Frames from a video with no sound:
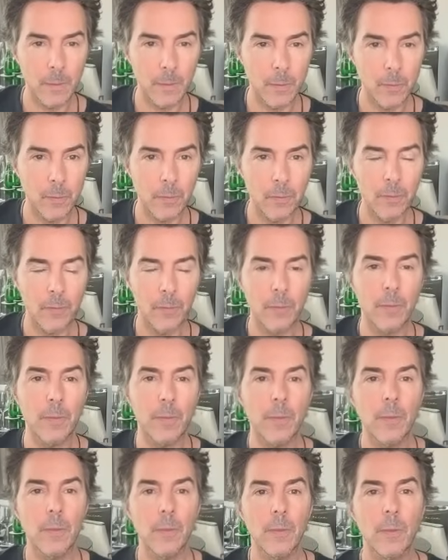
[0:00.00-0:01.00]

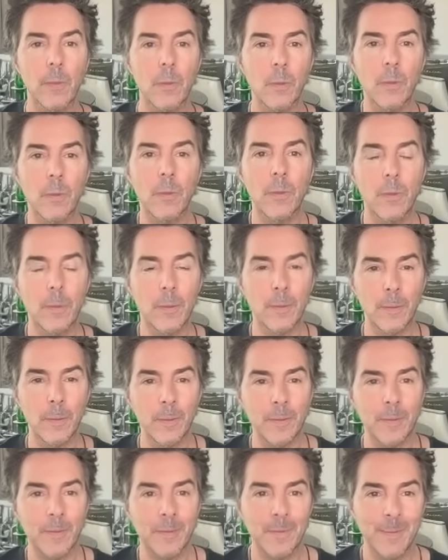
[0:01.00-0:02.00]

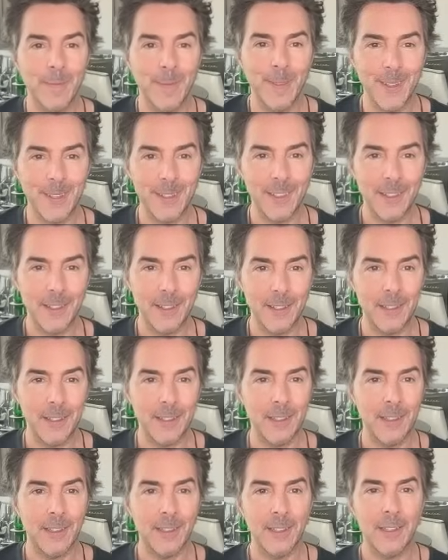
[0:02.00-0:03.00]

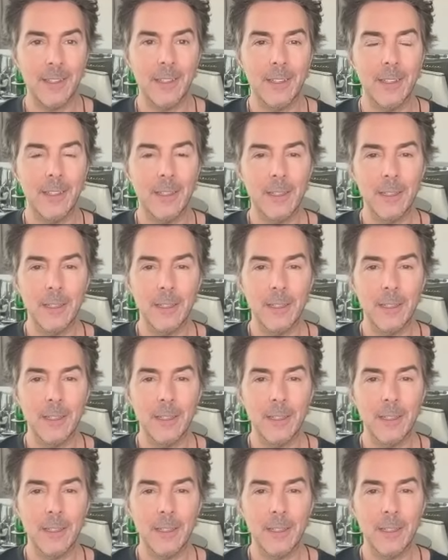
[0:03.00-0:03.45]
(silent)